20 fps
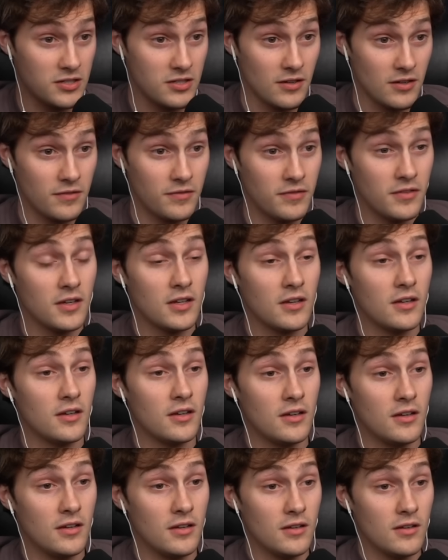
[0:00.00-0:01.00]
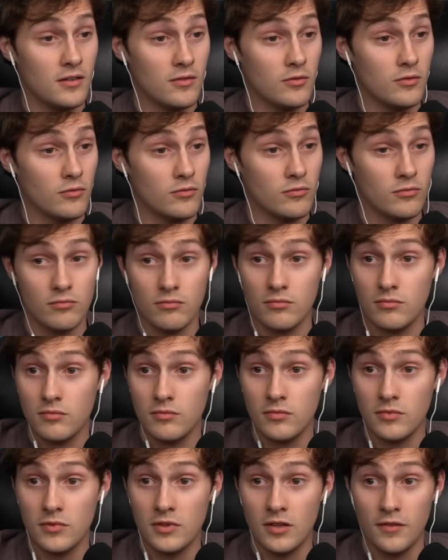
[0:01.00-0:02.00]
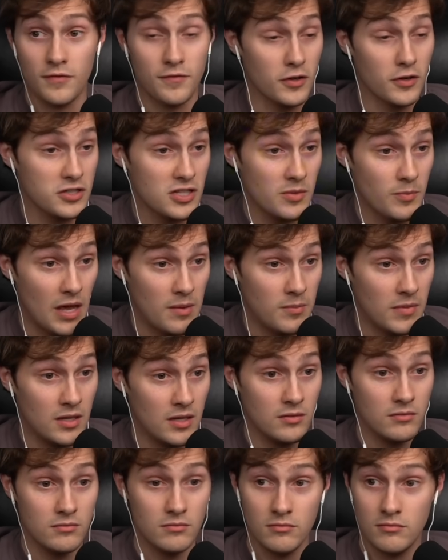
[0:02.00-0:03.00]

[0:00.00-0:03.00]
of the First Amendment?